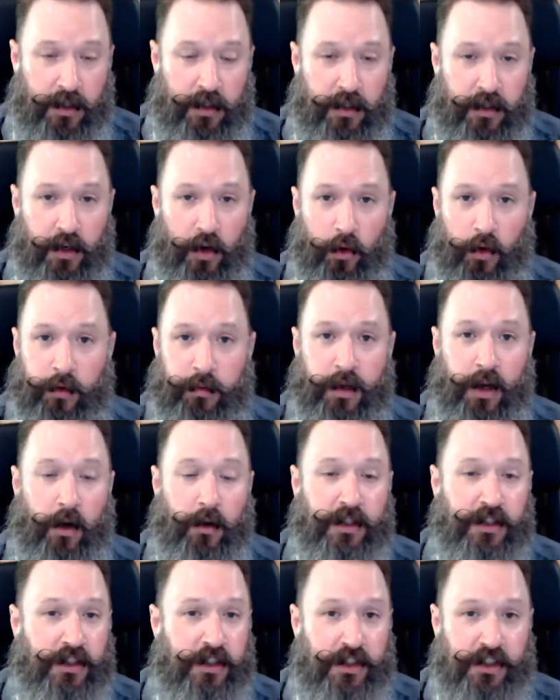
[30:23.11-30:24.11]
You don't want to be
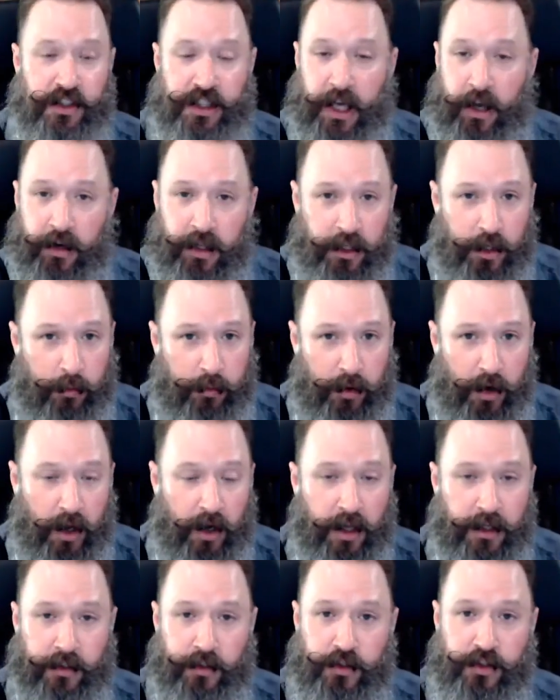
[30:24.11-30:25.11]
always just shouting your
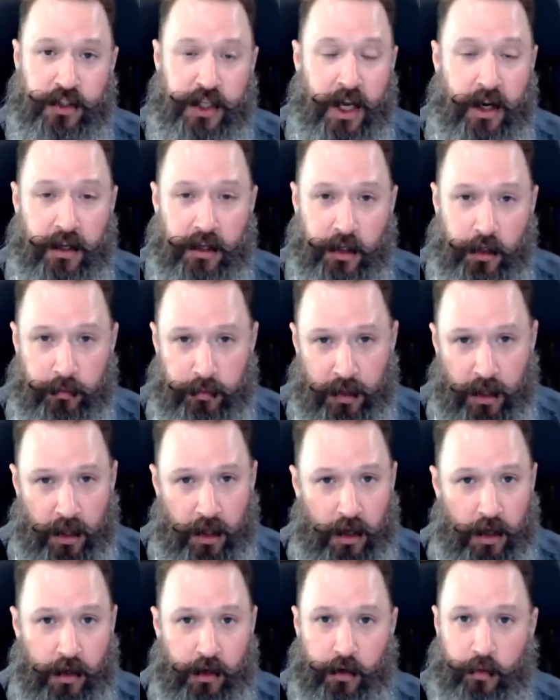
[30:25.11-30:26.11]
product or shouting your
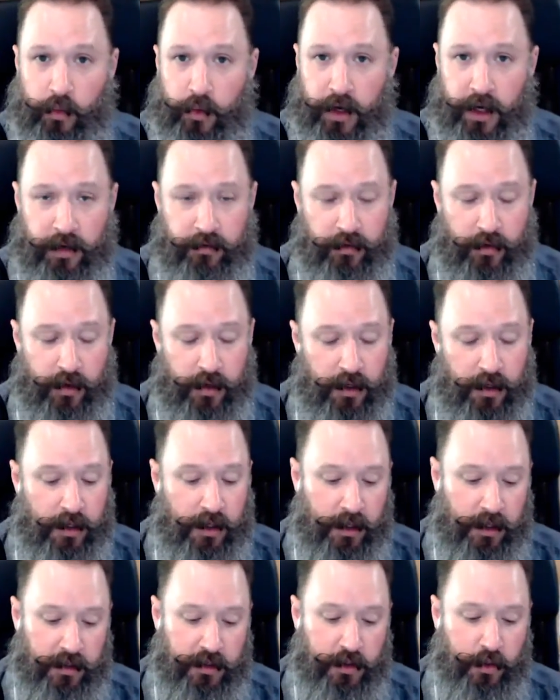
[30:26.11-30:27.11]
blog or whatever.
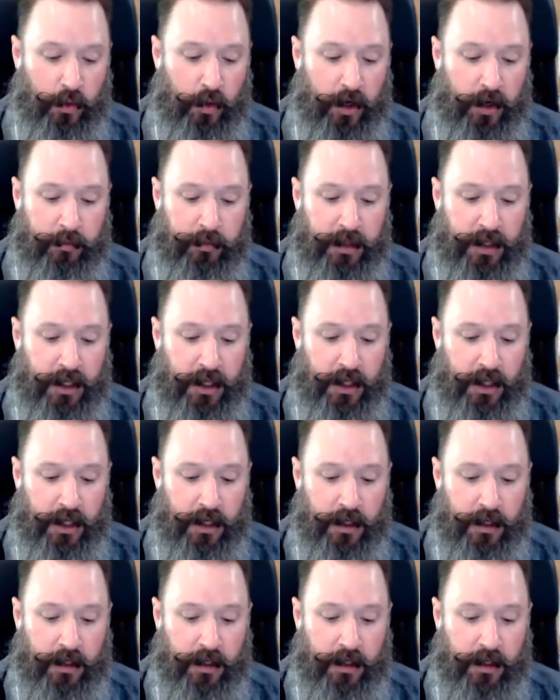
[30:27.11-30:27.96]
You want to be